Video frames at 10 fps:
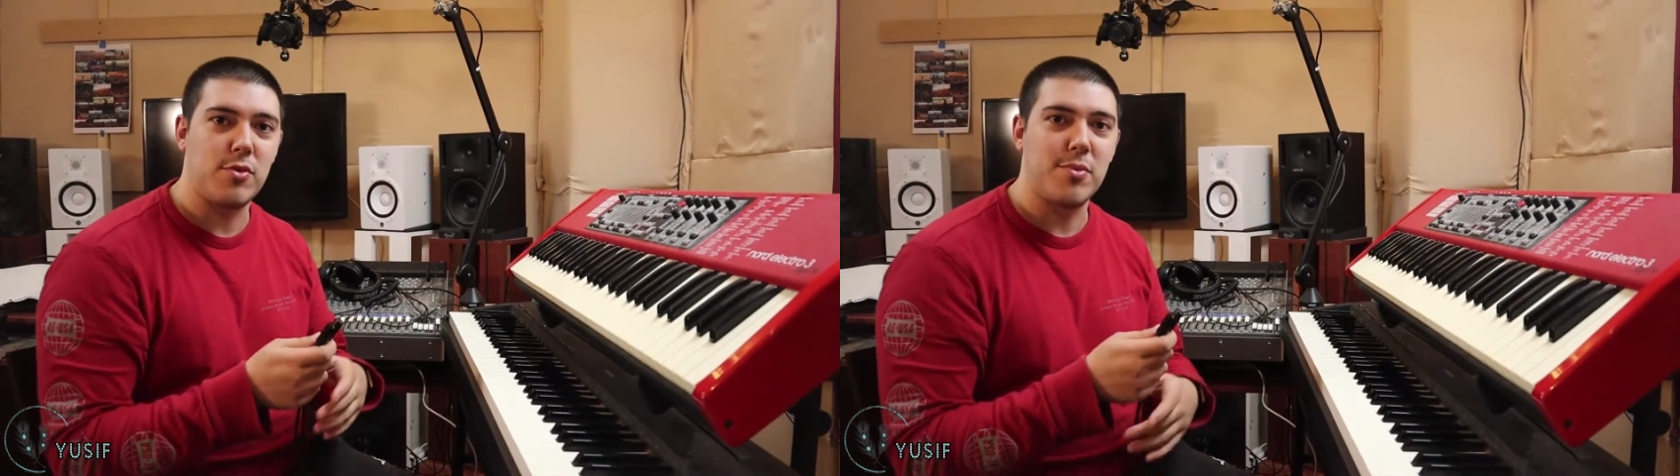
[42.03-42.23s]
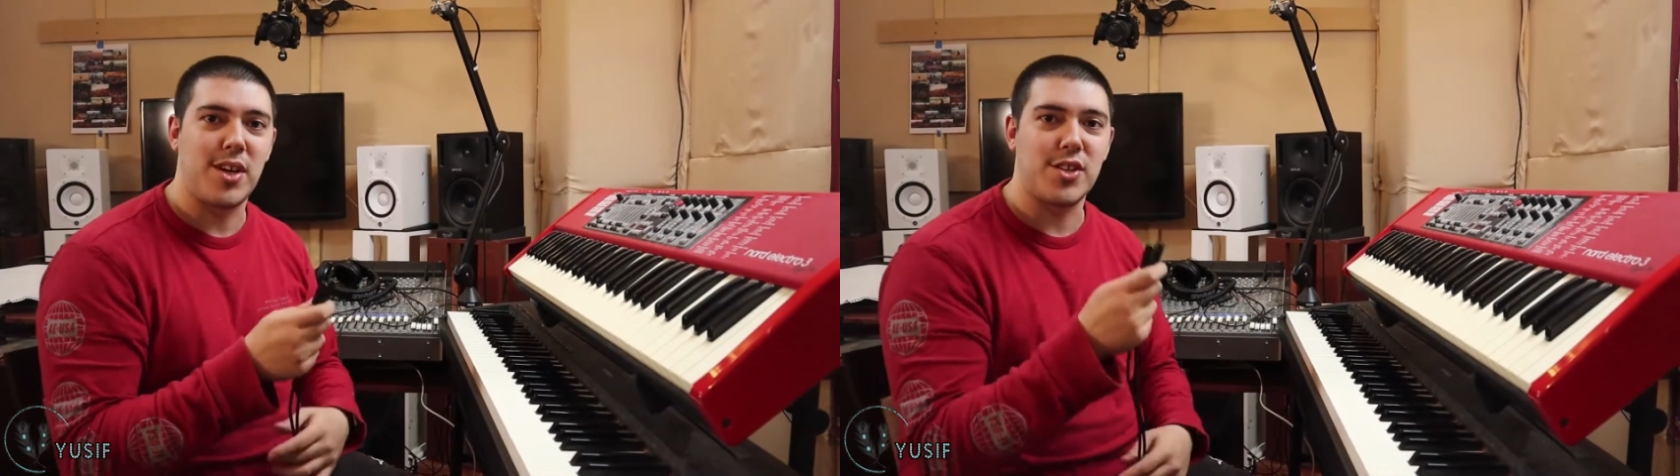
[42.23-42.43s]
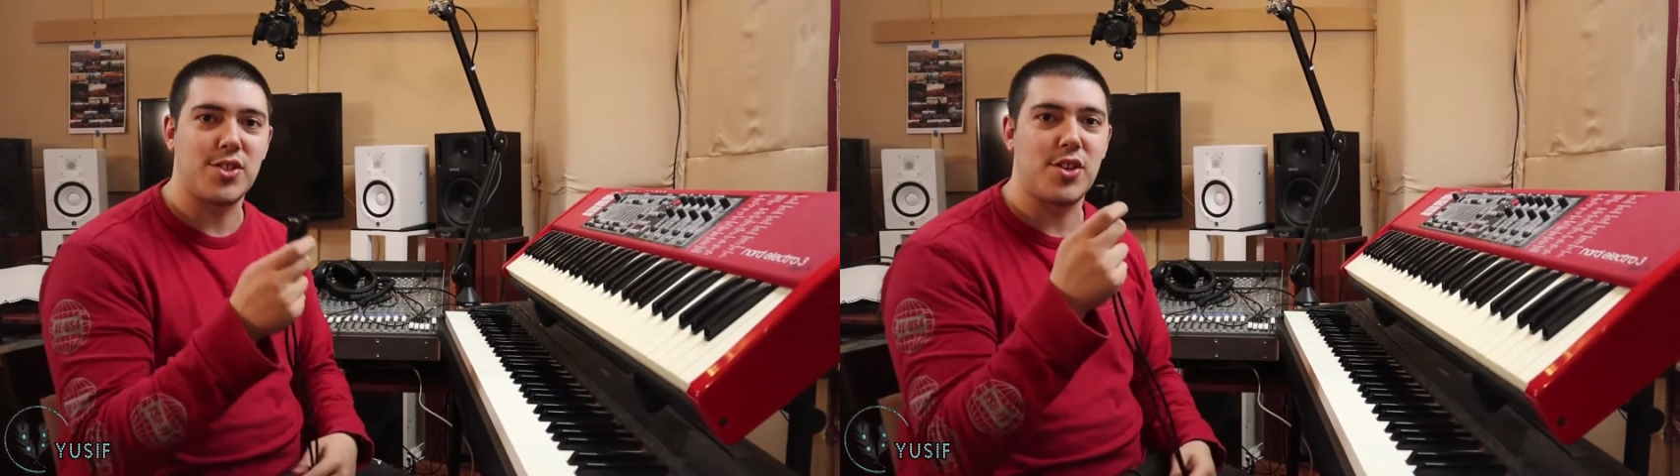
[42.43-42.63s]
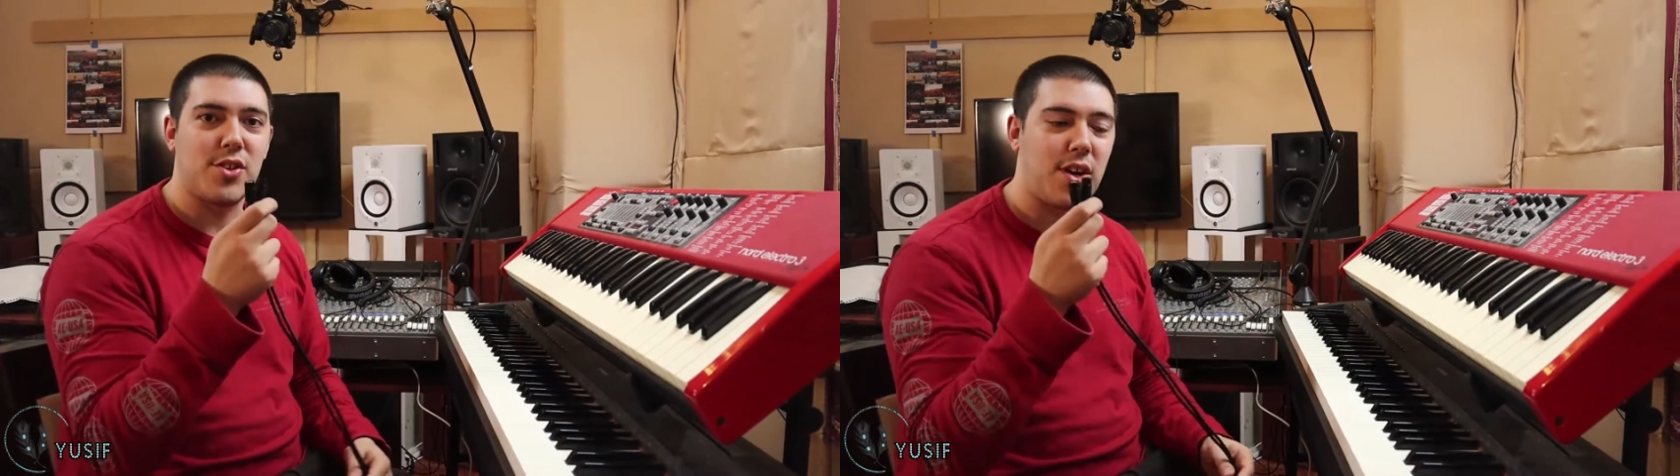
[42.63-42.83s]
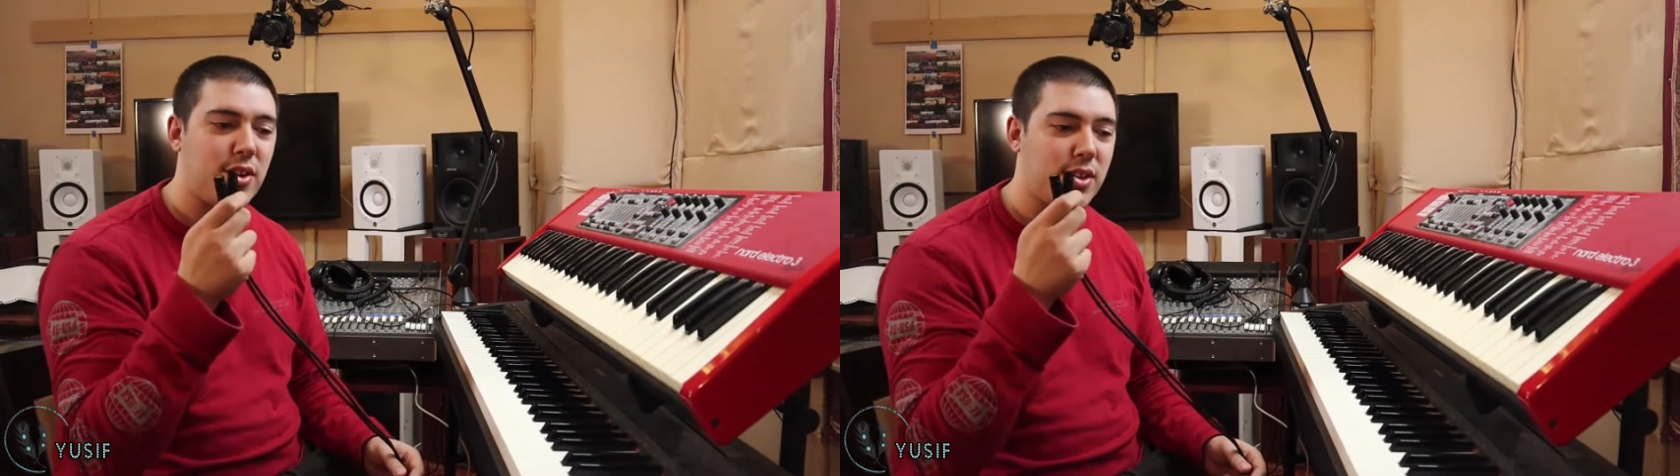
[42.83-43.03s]
but
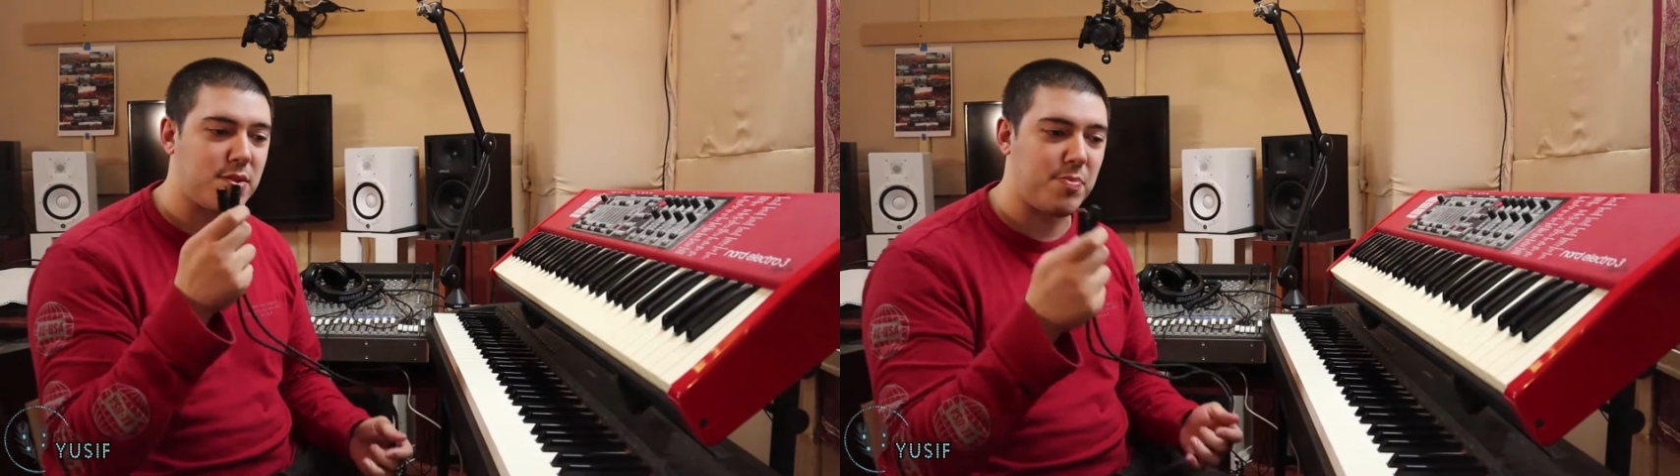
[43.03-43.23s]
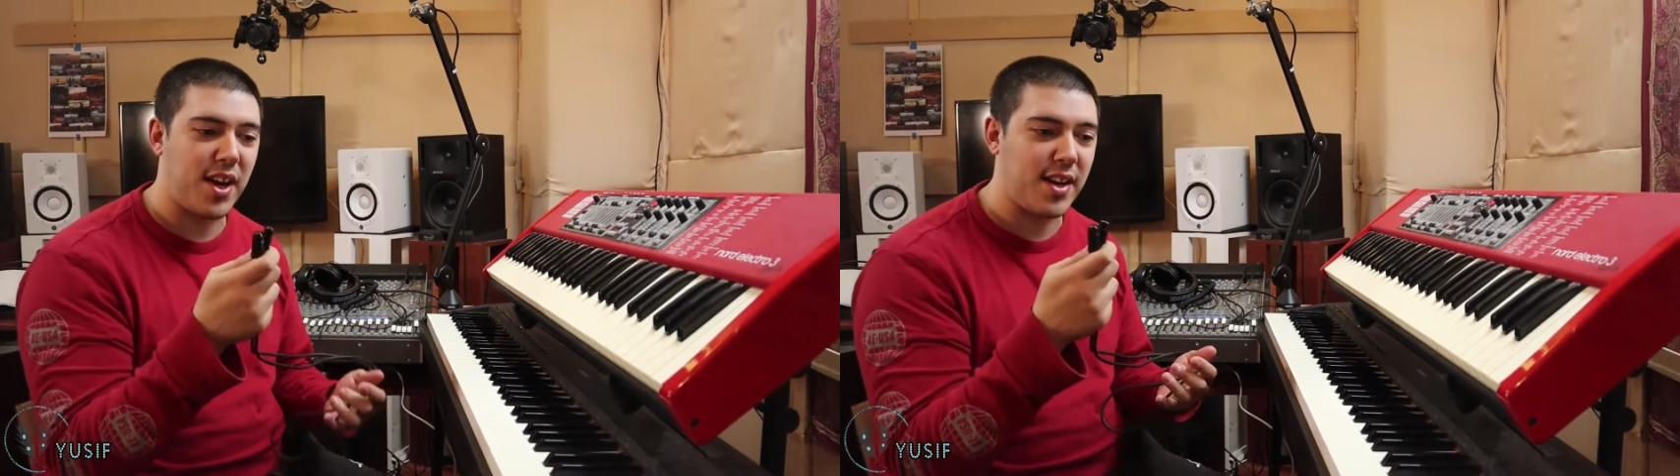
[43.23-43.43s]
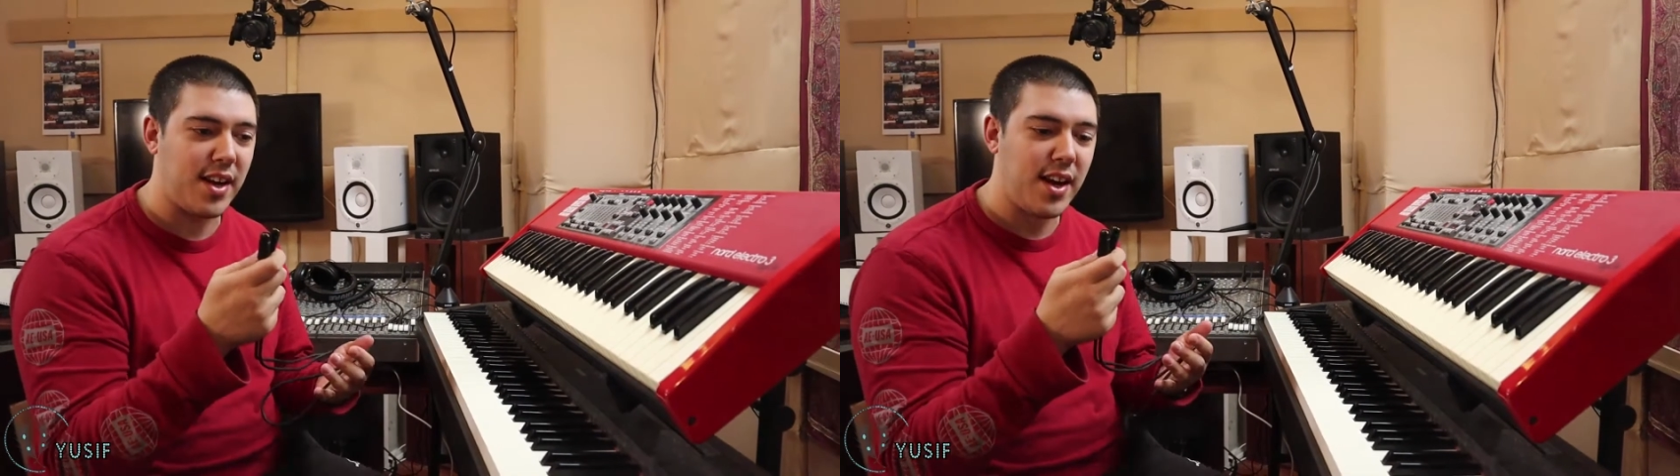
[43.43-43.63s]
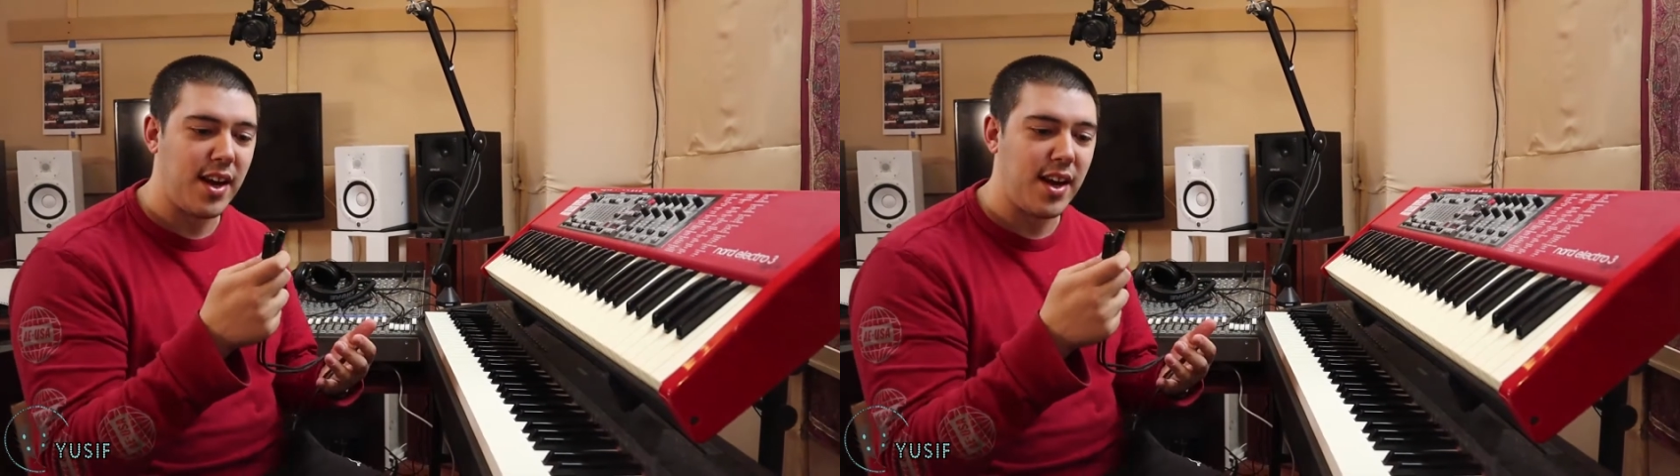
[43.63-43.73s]
I'll explain